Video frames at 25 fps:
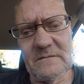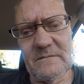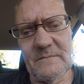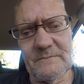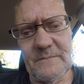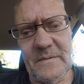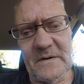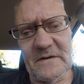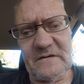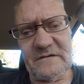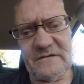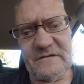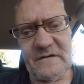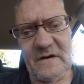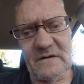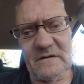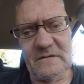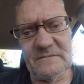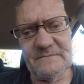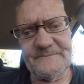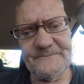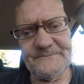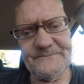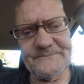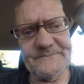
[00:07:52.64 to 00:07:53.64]
But
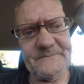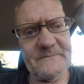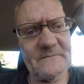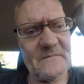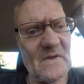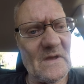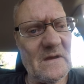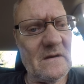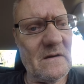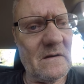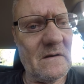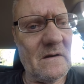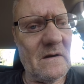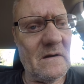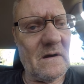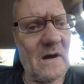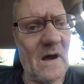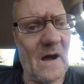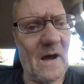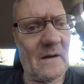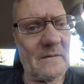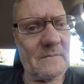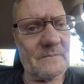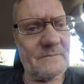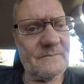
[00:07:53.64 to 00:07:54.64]

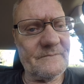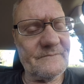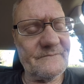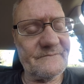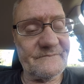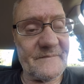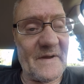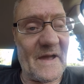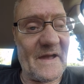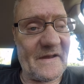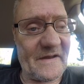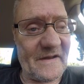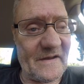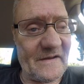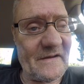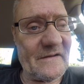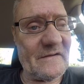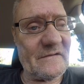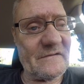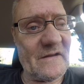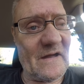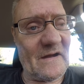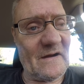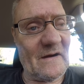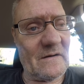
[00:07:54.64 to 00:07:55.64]
I'm making
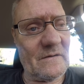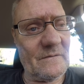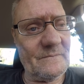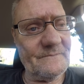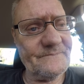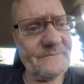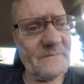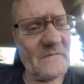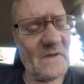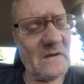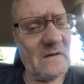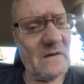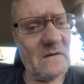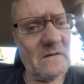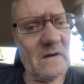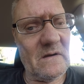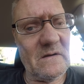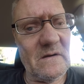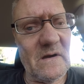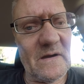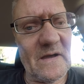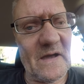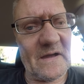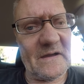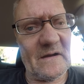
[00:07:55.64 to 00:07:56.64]
it now,
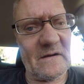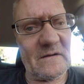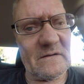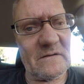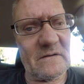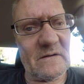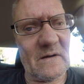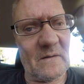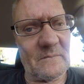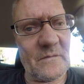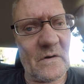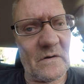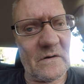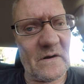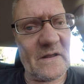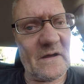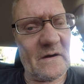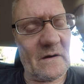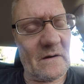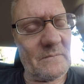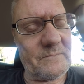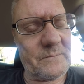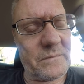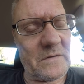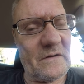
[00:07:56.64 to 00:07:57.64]
and I'm going to
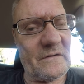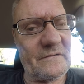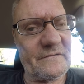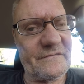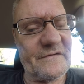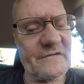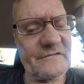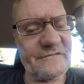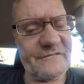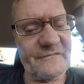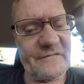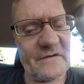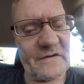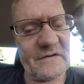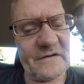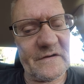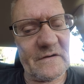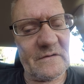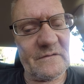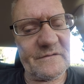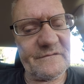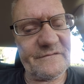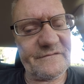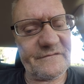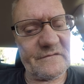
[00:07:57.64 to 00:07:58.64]
upload this
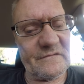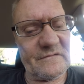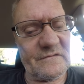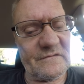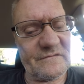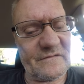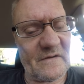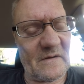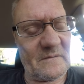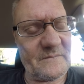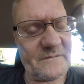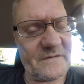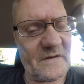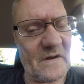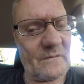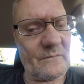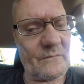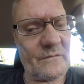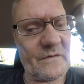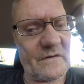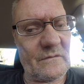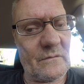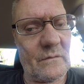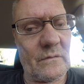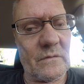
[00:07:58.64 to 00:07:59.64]
video as soon as I'm done
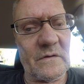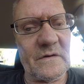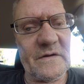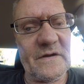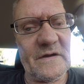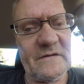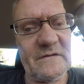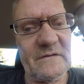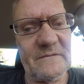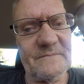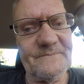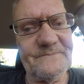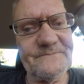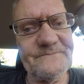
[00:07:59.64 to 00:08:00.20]
recording it.